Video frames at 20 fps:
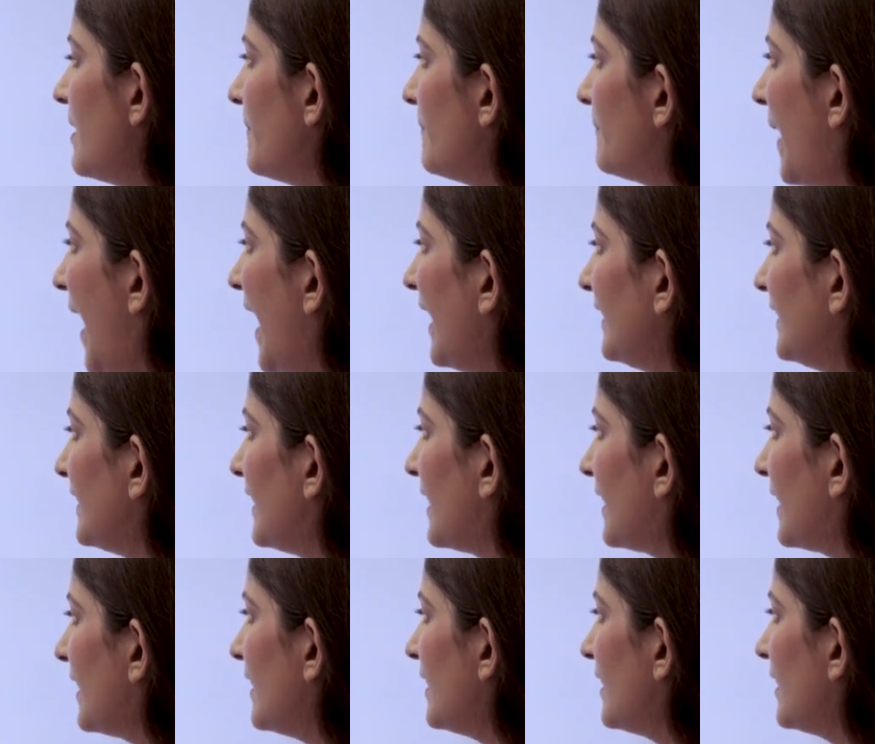Bank
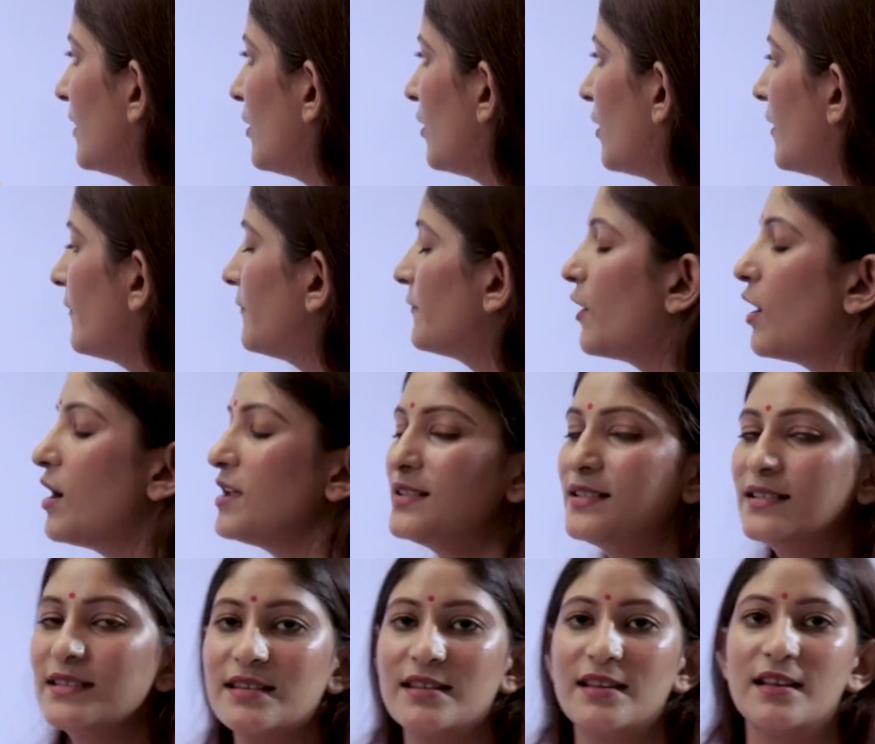A, of
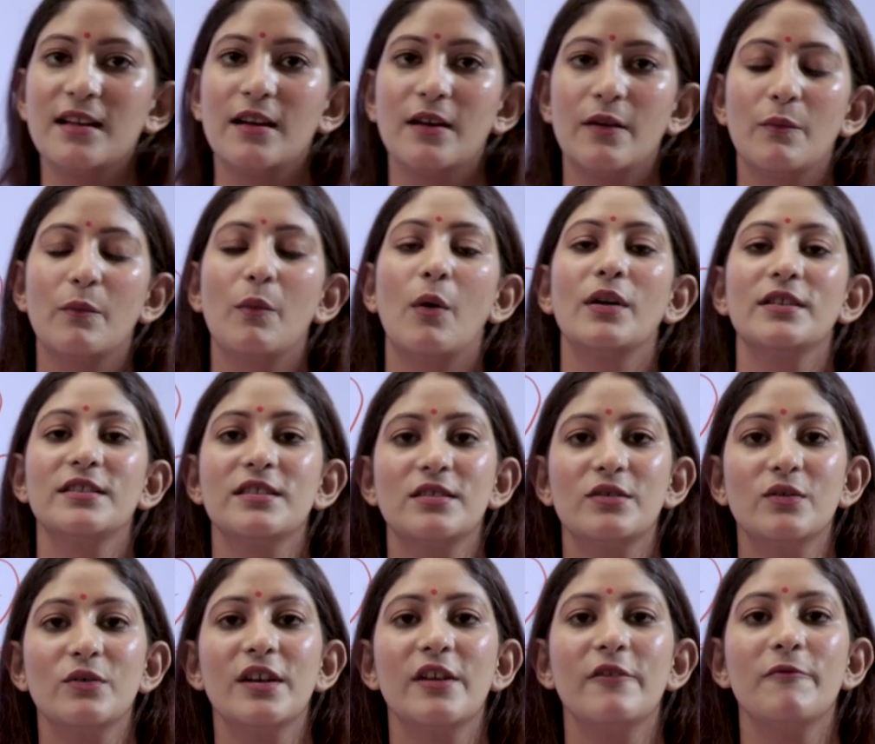course, wants
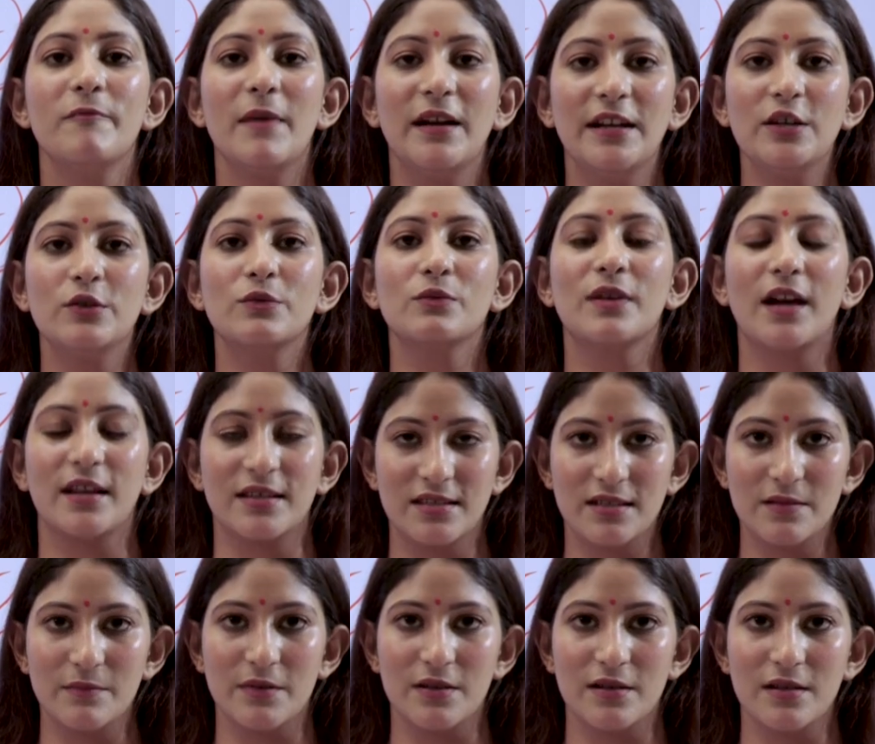to give money to
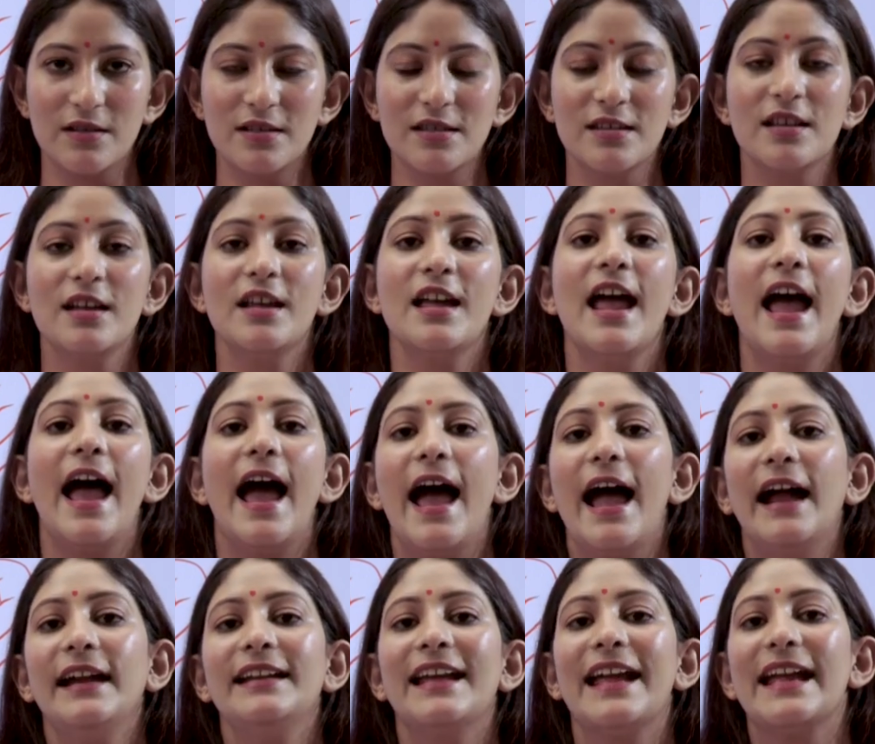customers
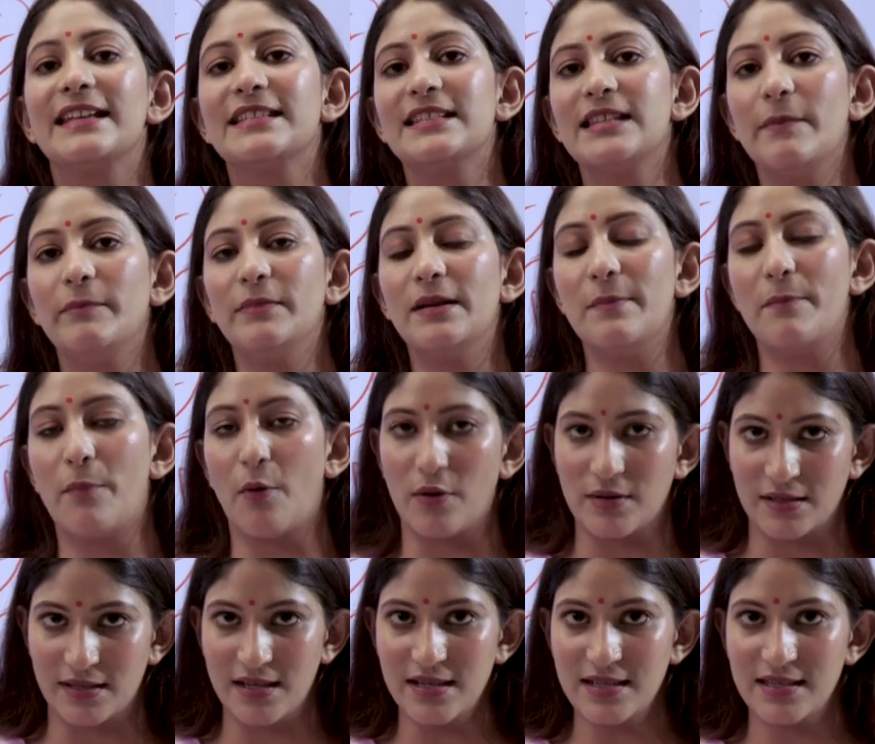and accept
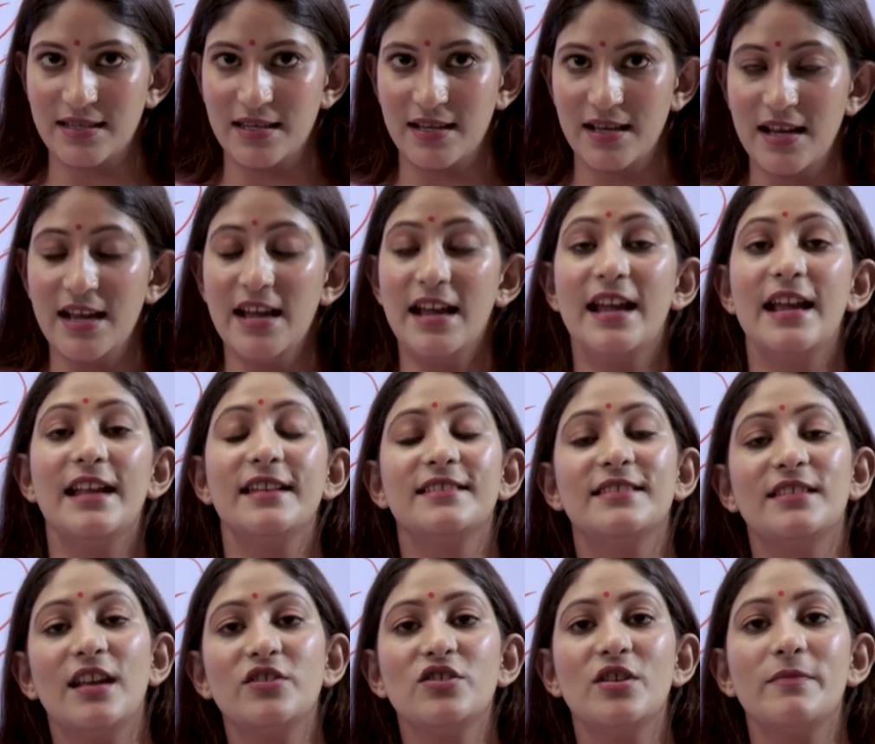deposits in
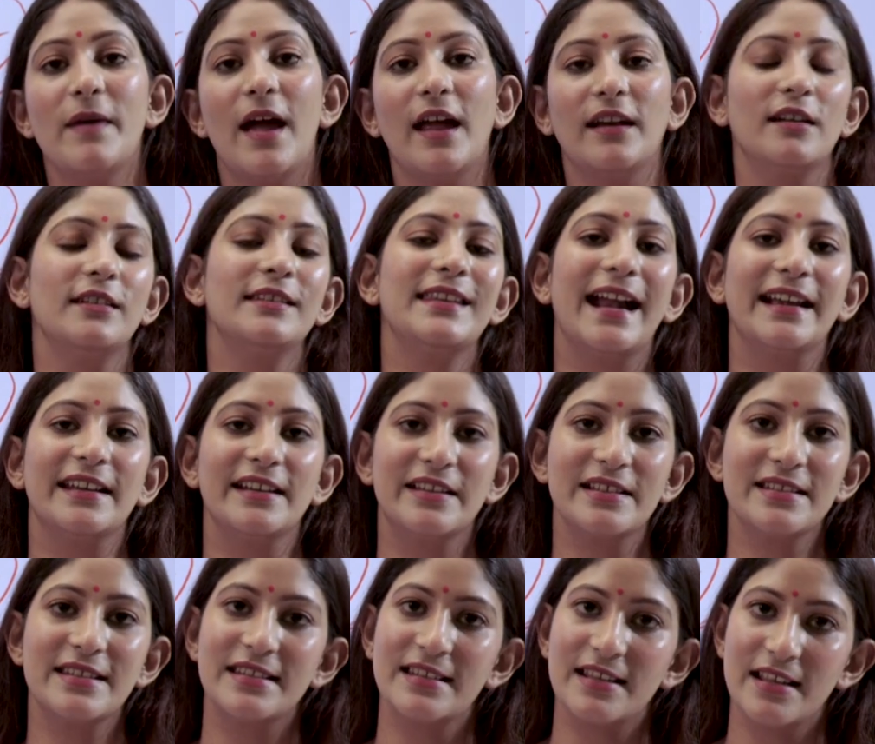such a manner that it
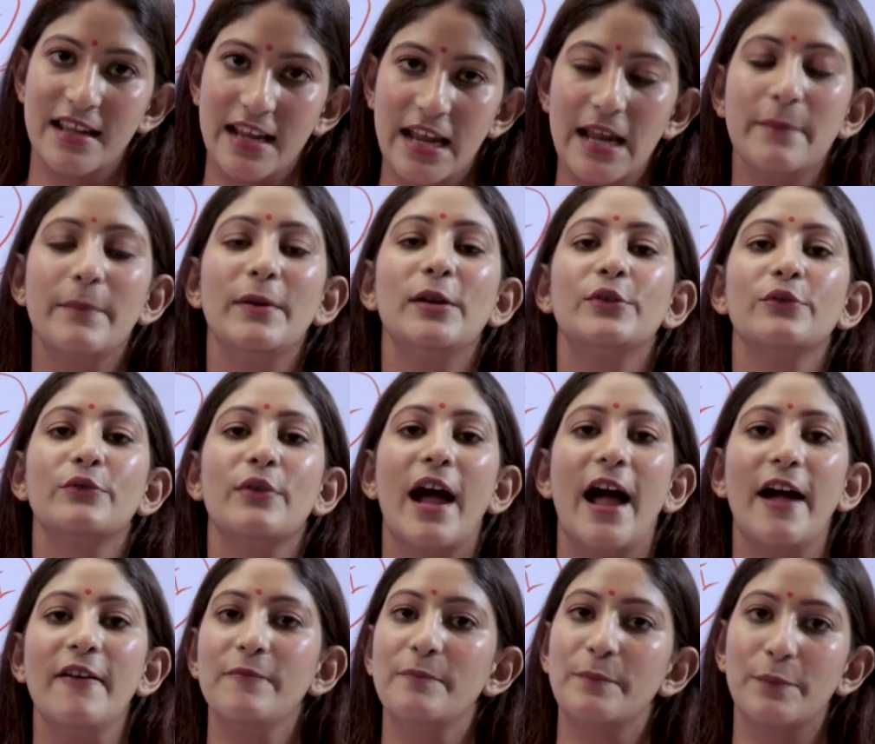is able to
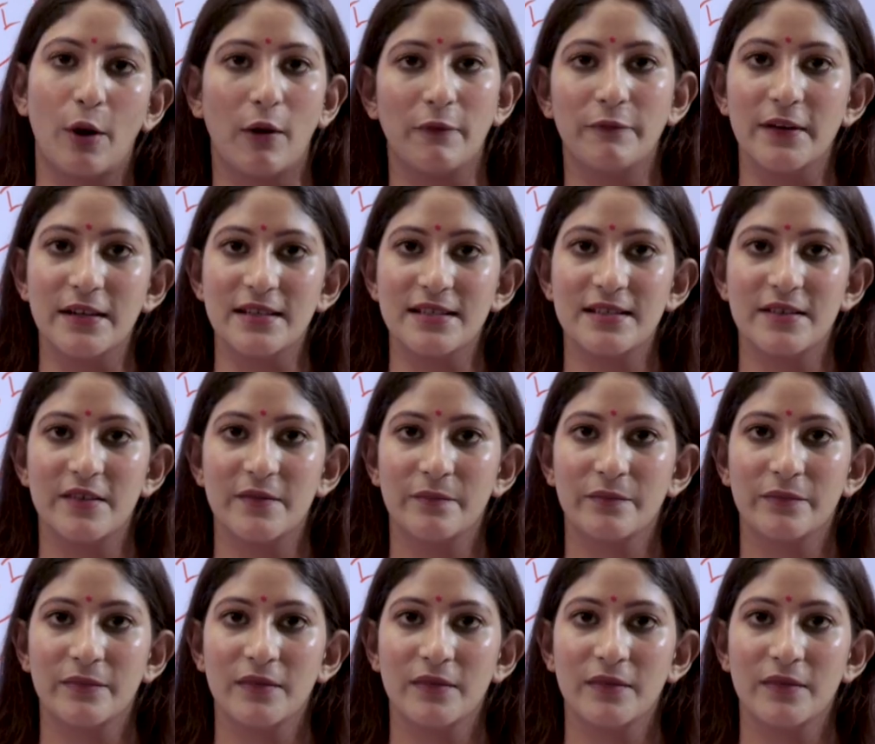have profits.